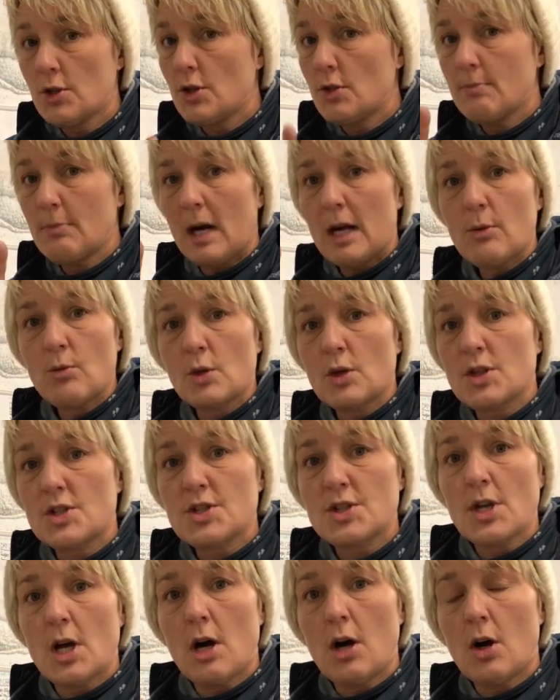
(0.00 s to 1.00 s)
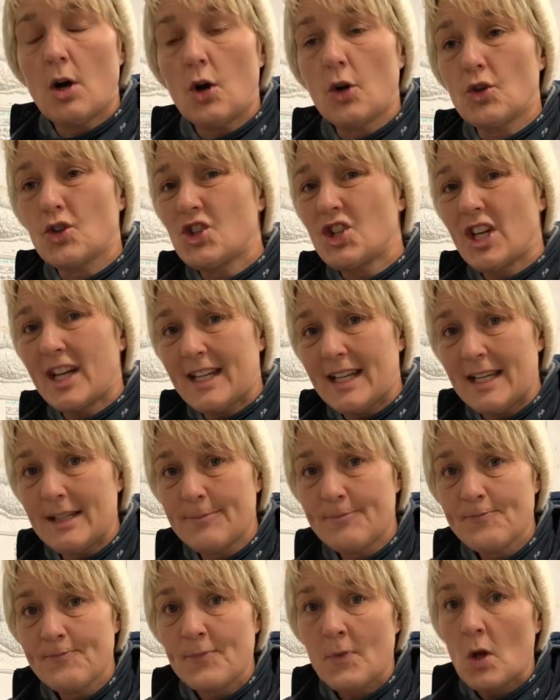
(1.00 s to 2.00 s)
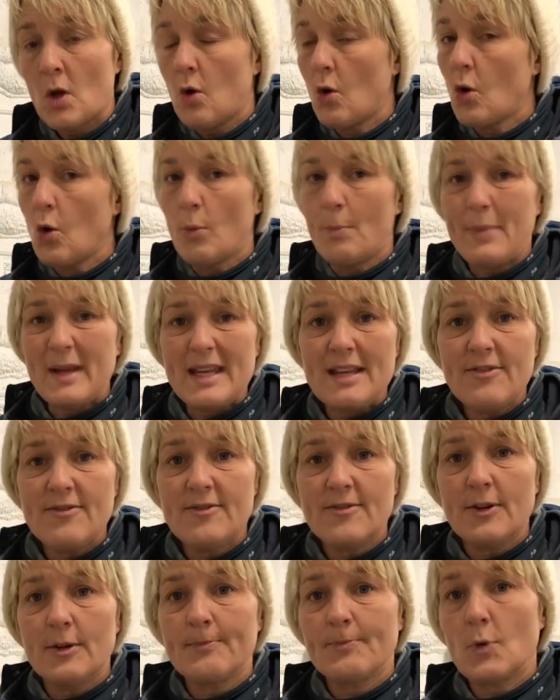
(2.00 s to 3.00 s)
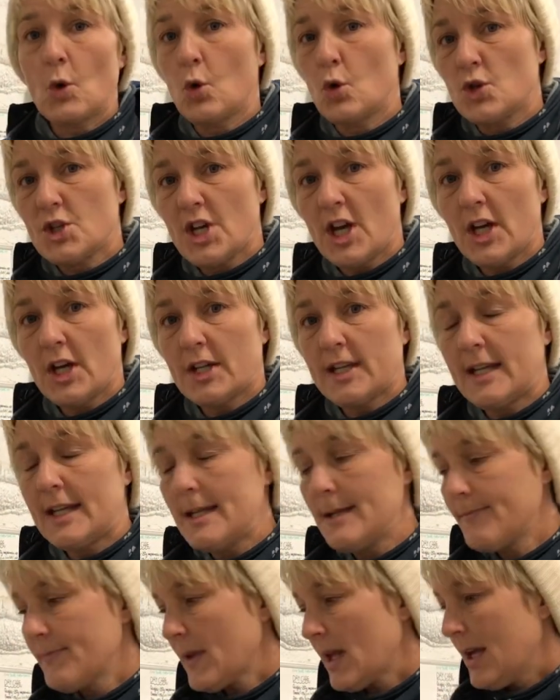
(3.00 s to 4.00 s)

you might want to start on chicken or beef or turkey.